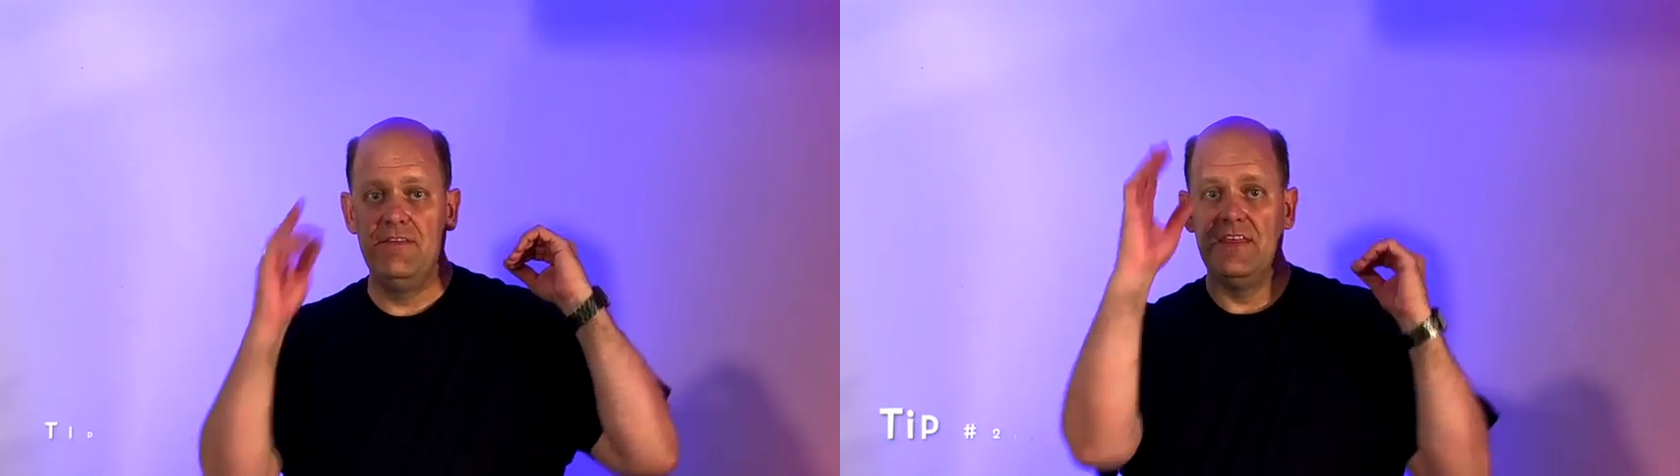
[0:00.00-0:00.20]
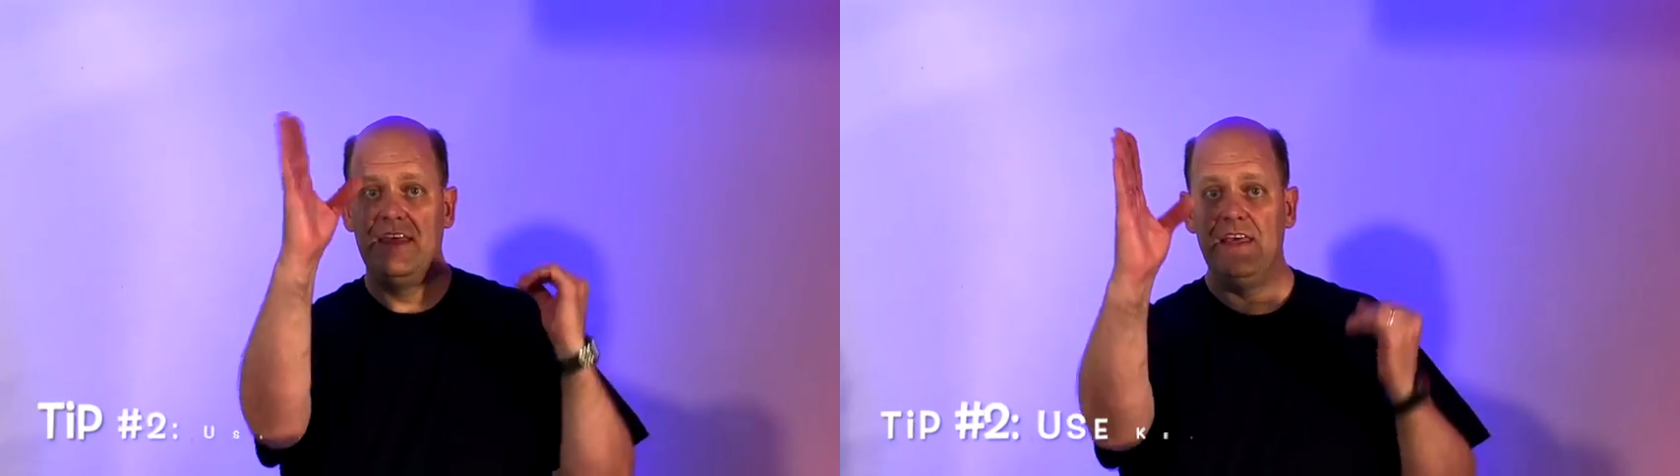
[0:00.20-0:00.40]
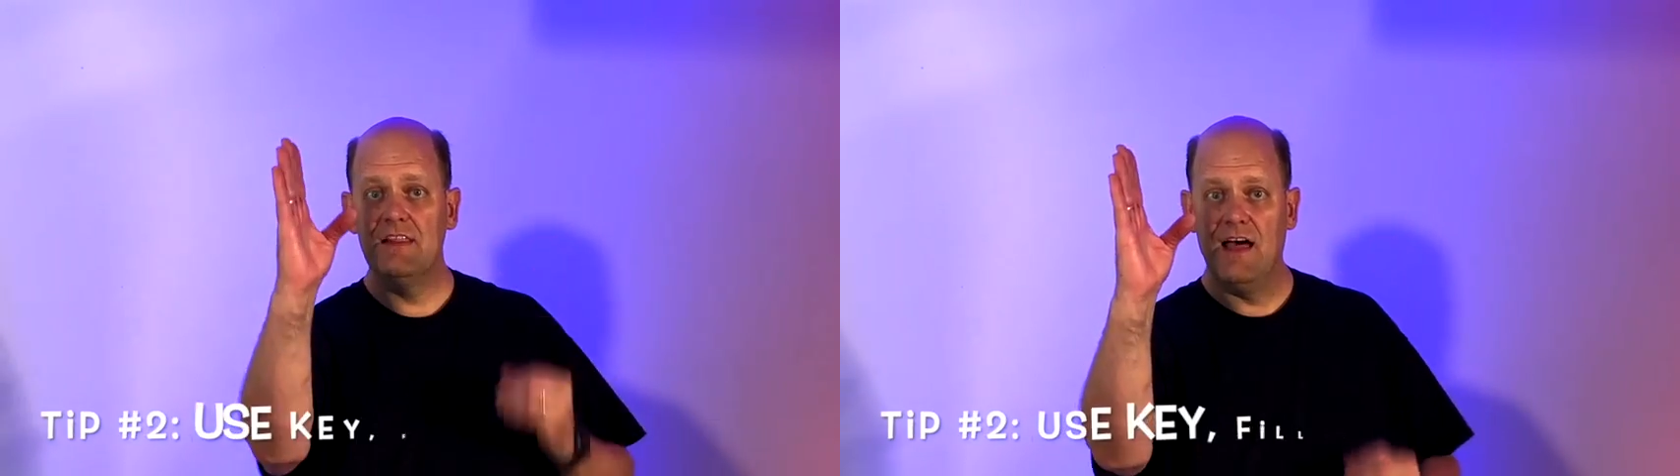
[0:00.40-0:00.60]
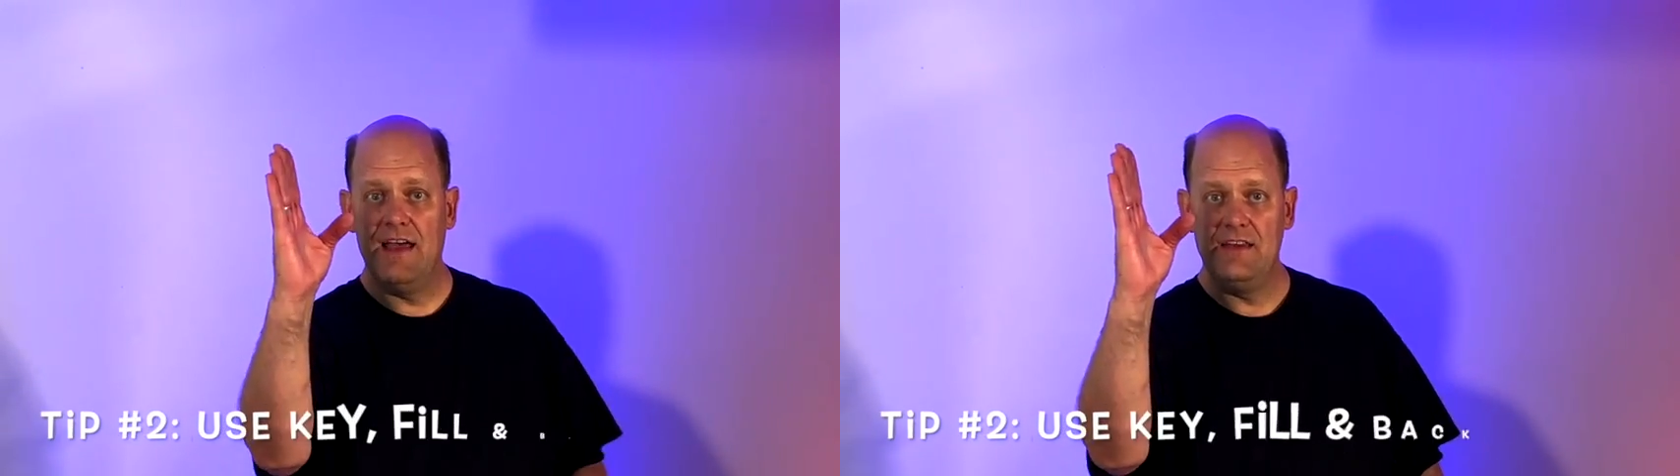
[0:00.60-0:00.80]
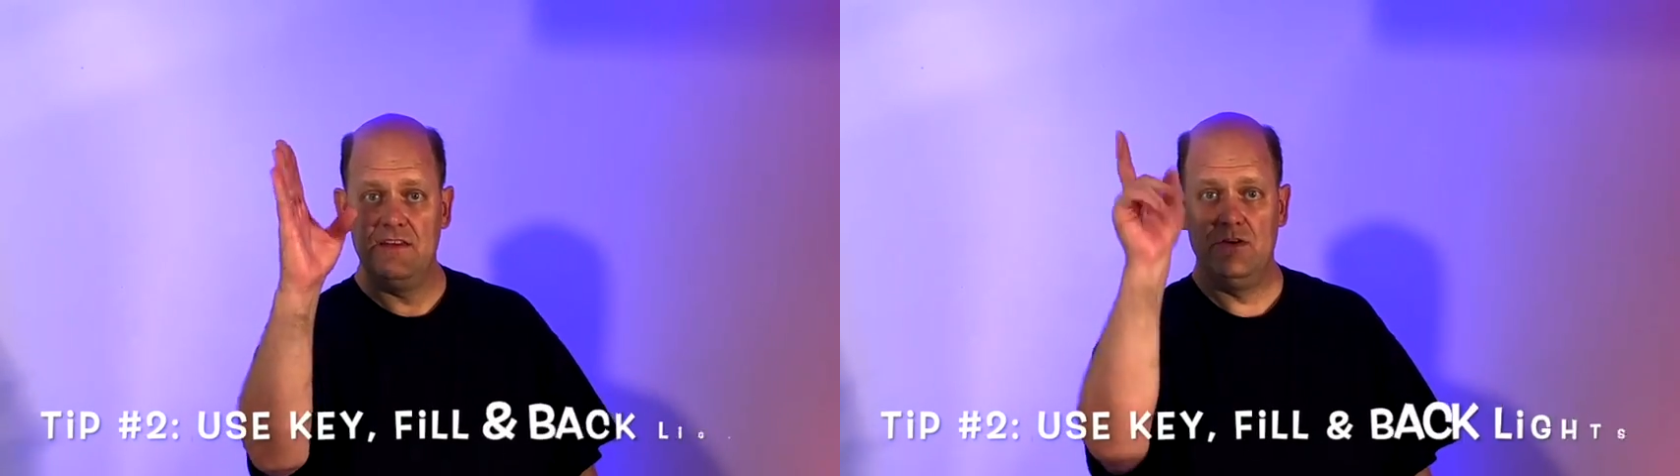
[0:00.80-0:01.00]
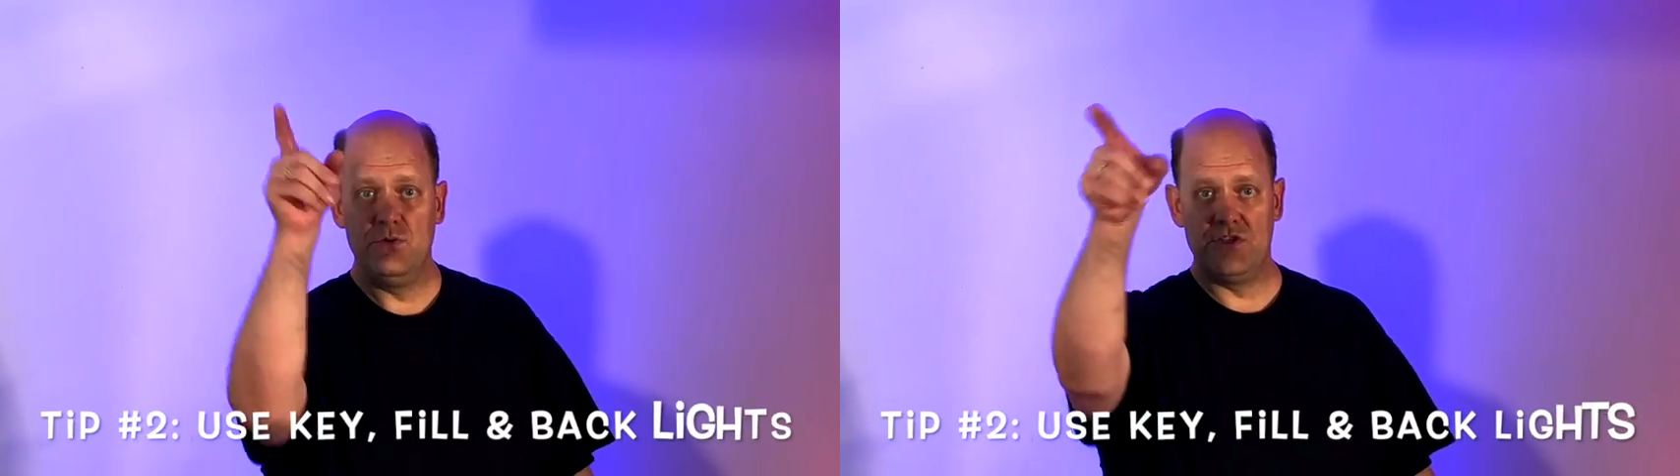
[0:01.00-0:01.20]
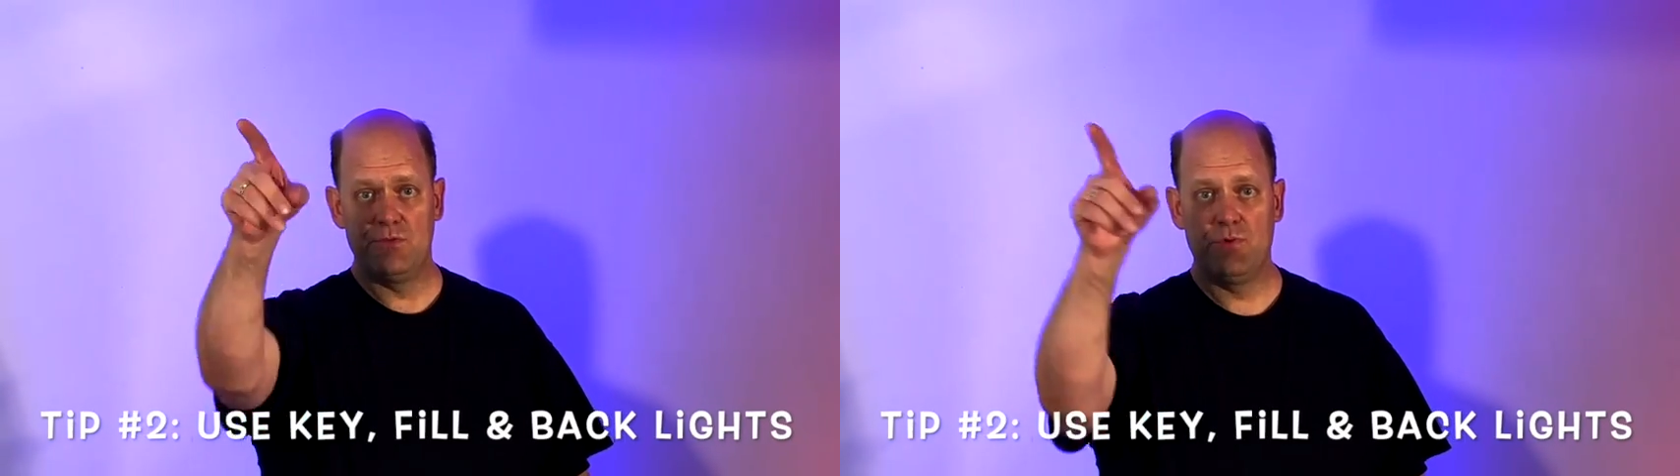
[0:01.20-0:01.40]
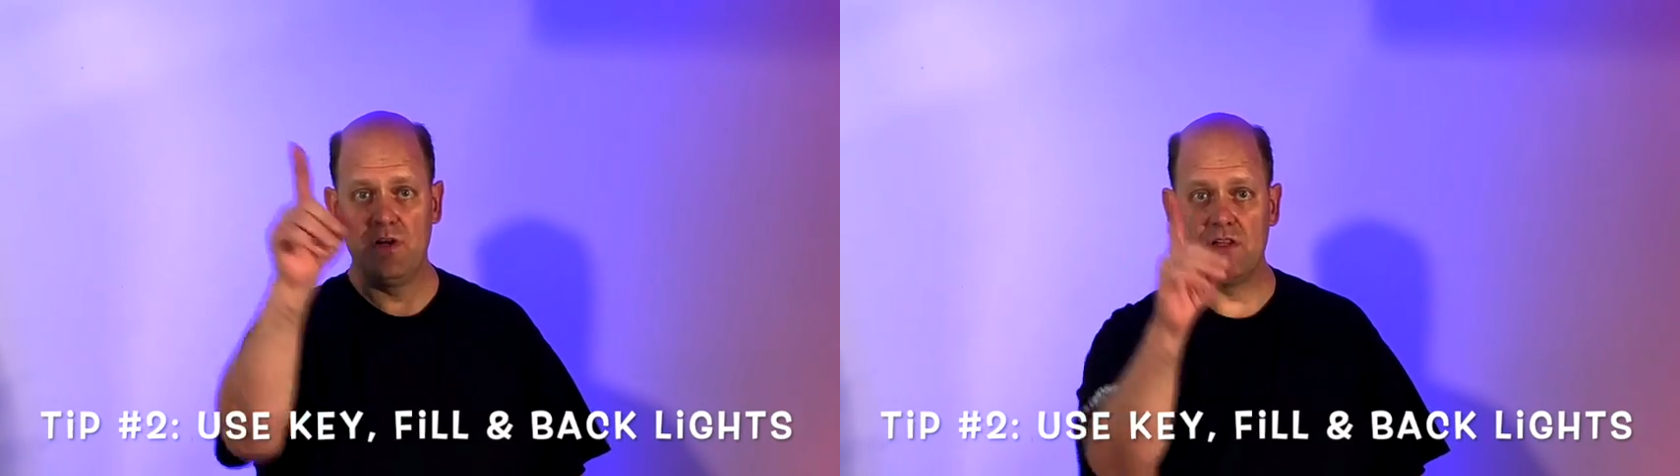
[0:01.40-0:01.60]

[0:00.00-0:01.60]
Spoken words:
key light, which is pretty